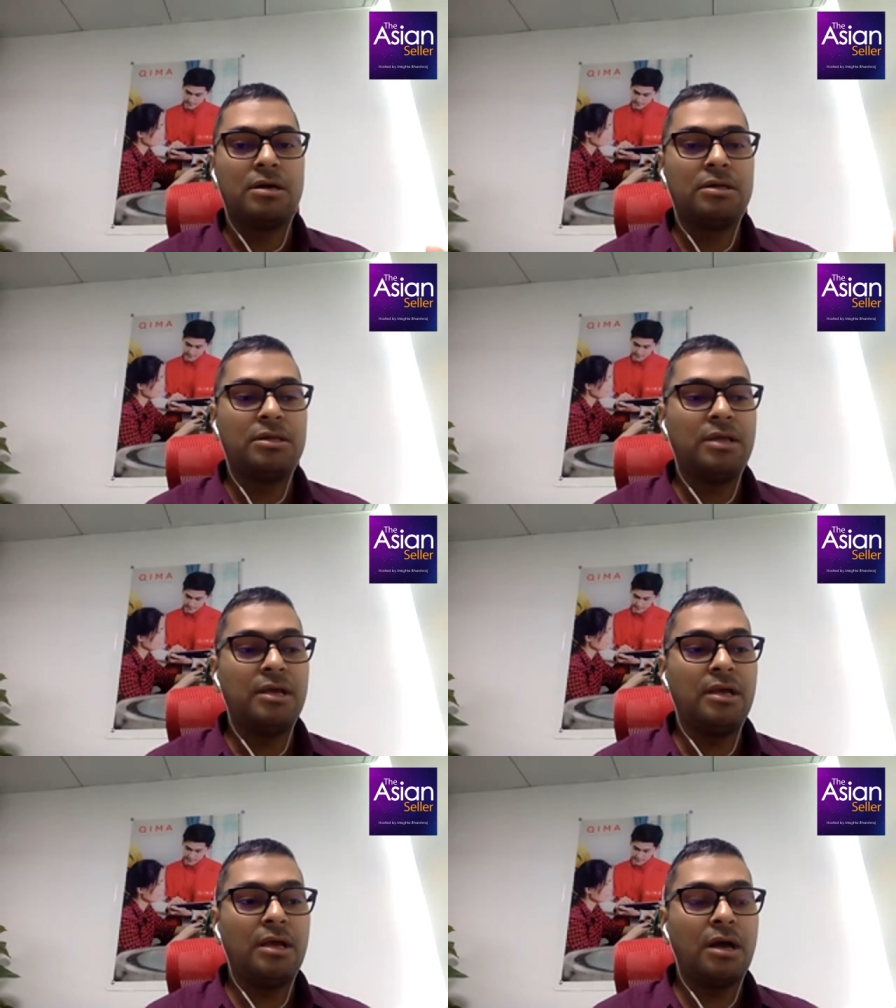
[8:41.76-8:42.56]

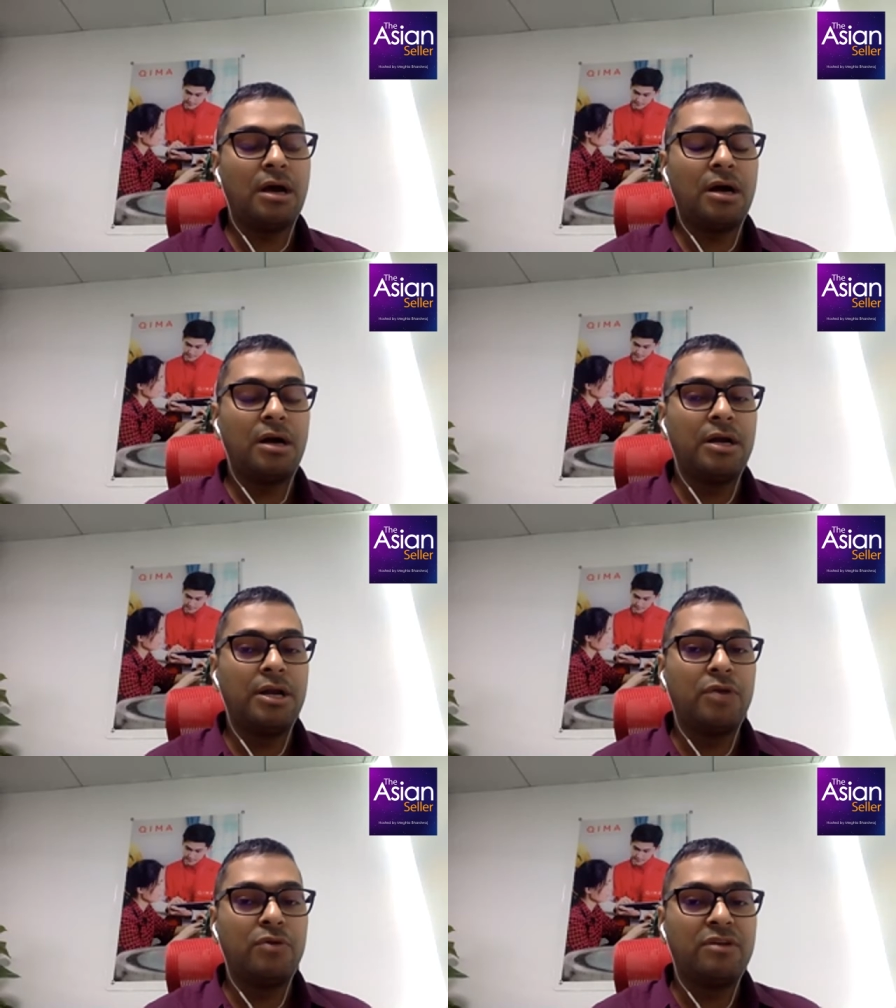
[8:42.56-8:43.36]
They are
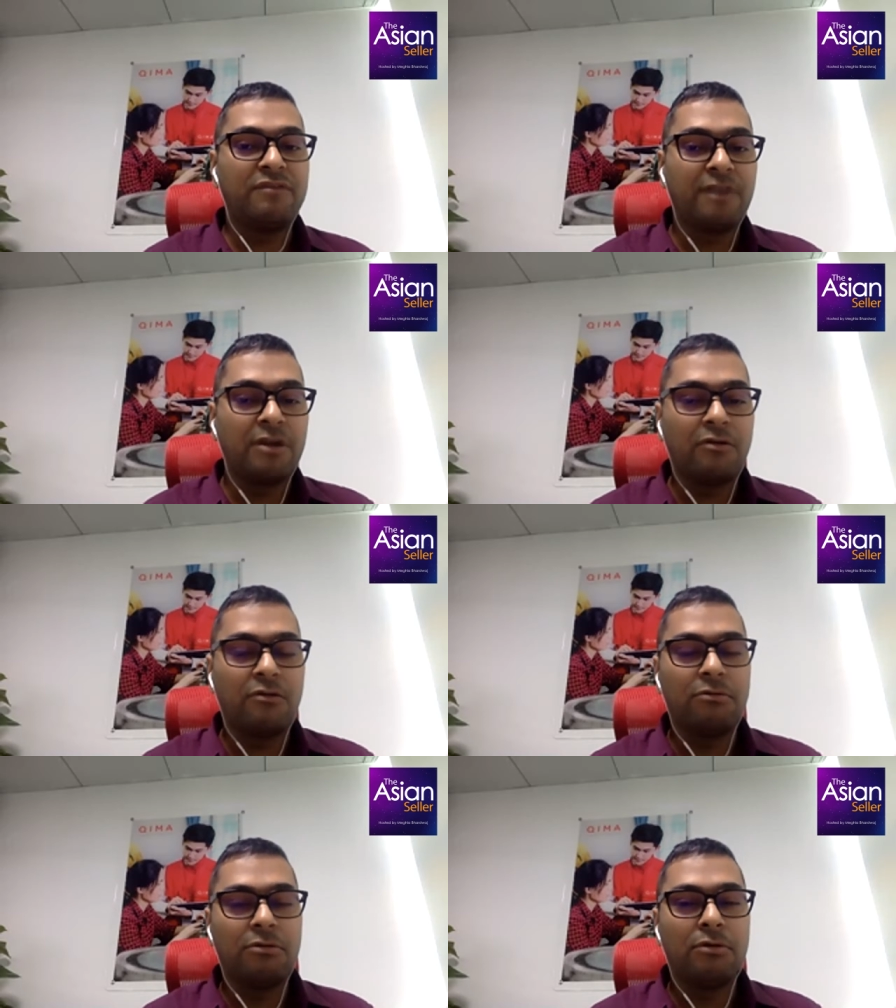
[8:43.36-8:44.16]
into different
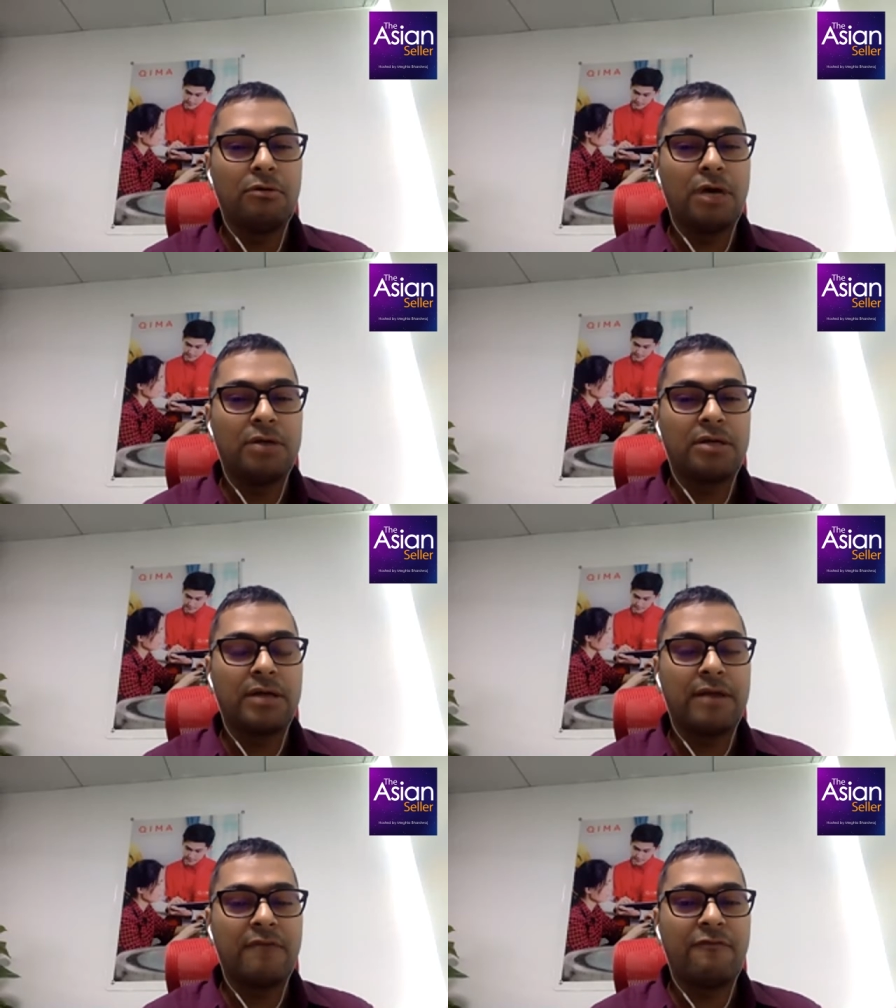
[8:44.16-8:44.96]
other
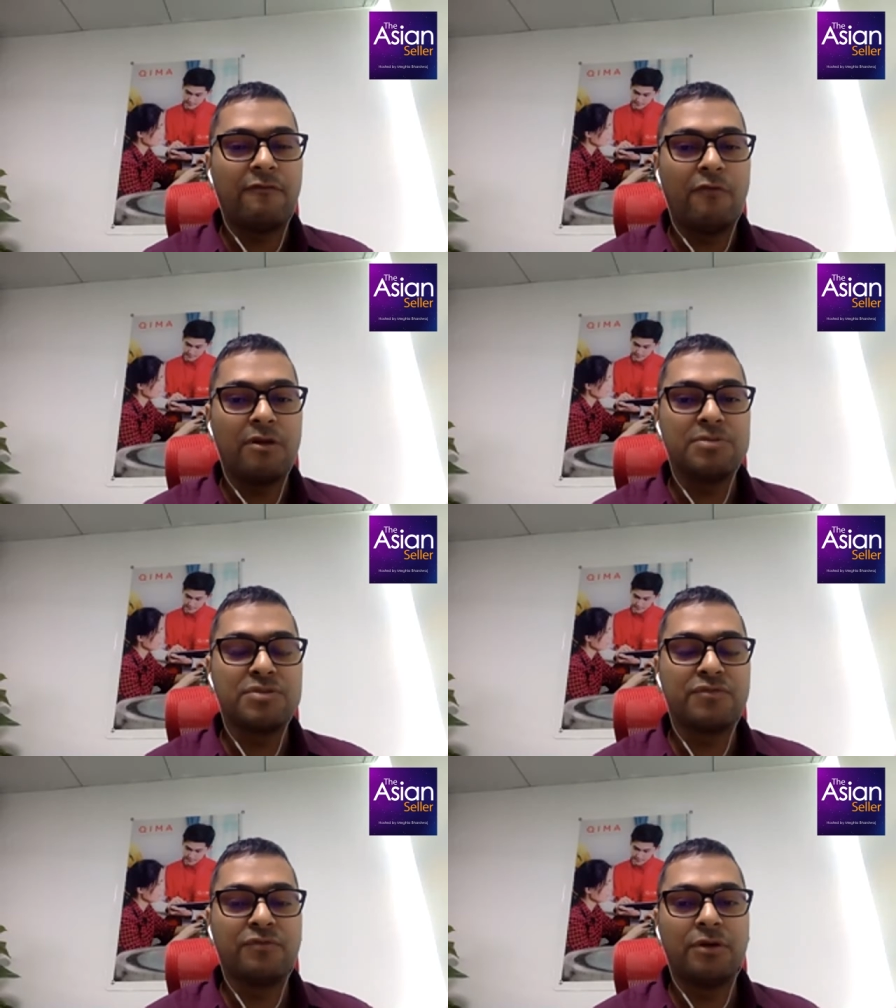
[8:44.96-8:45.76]
kind of
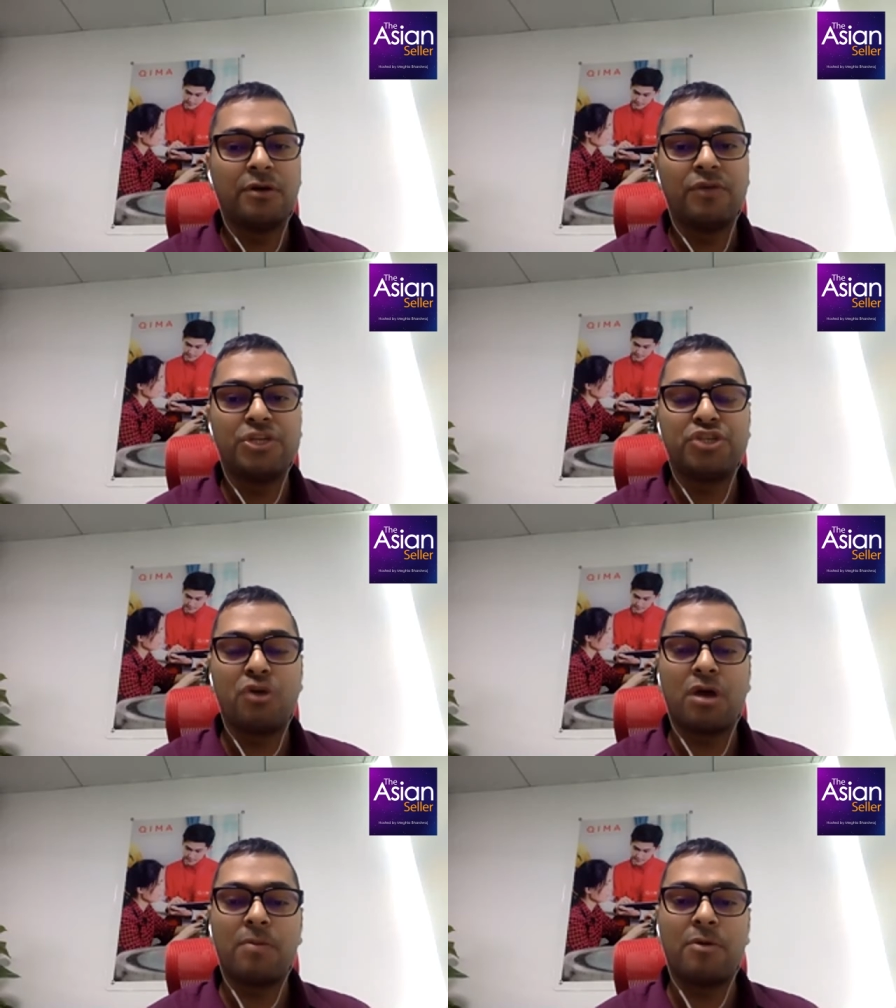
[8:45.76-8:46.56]
forums which
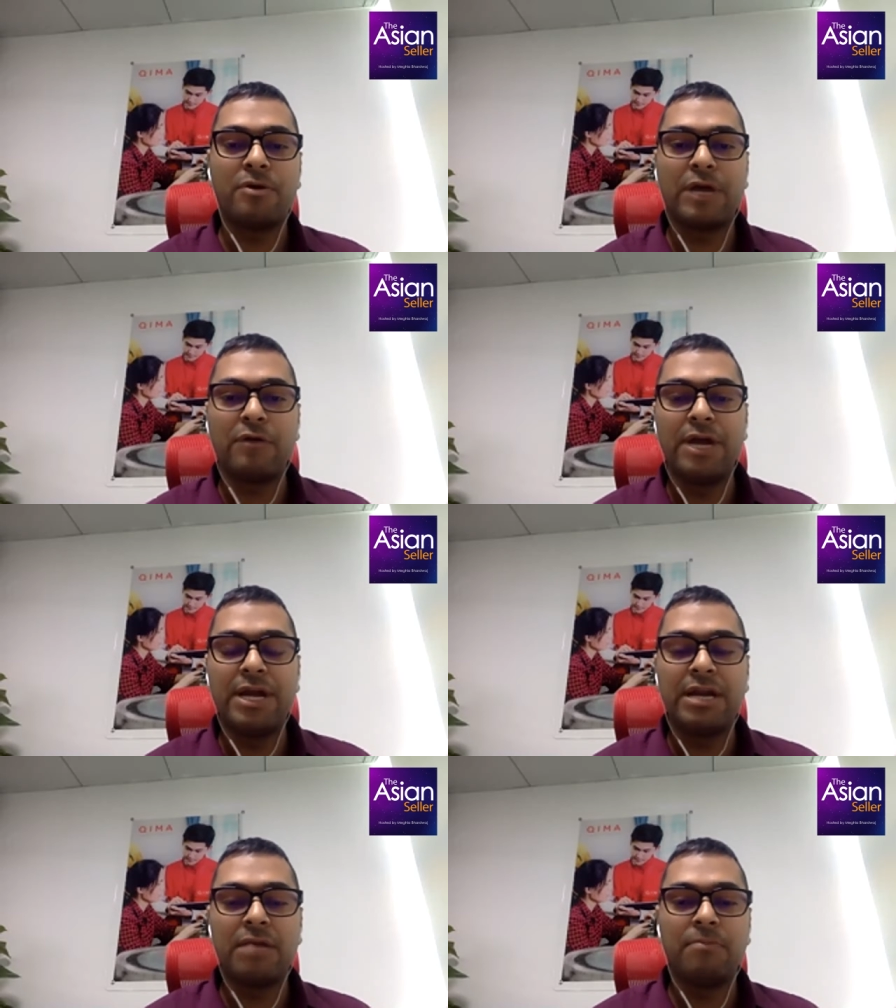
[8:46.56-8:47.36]
talk about
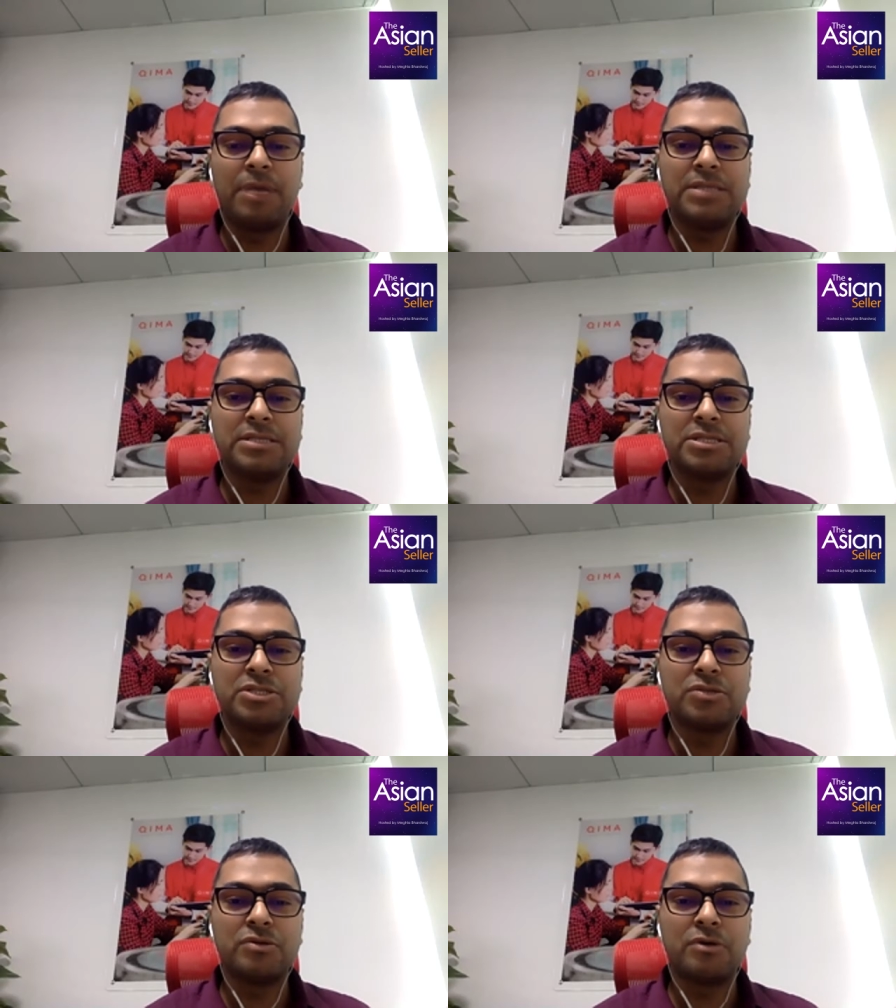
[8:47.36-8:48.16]
regulatory compliance and
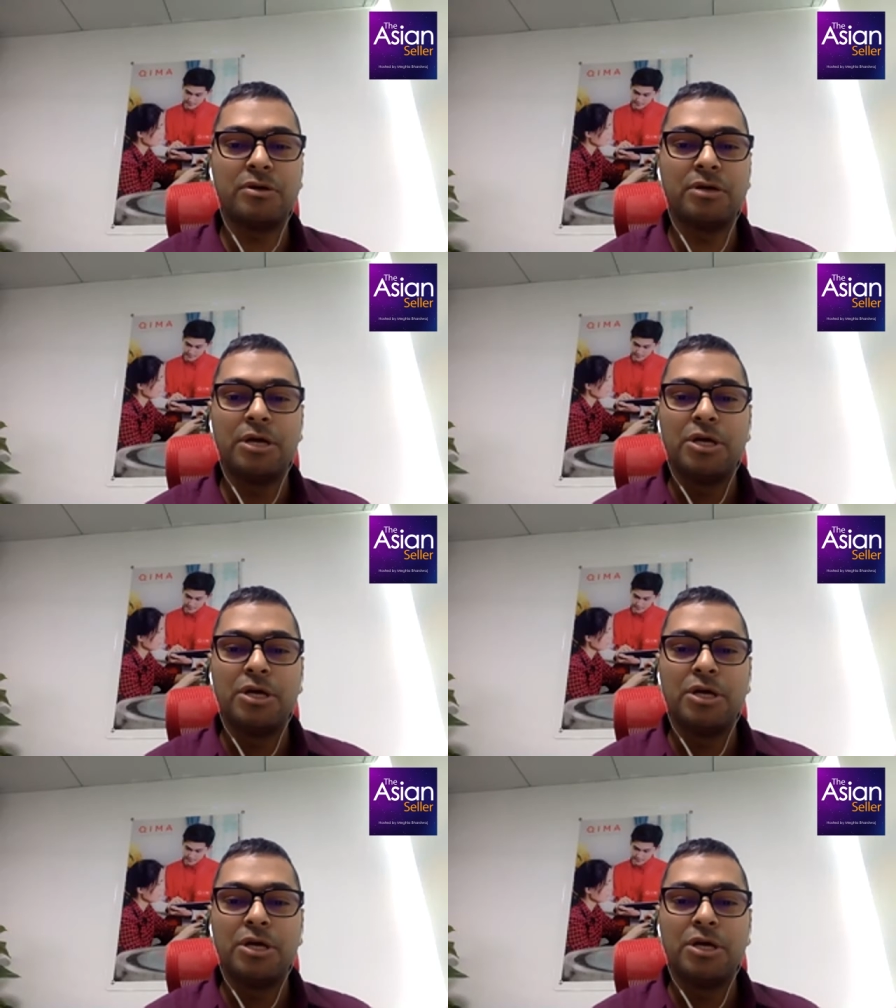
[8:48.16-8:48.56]
so on.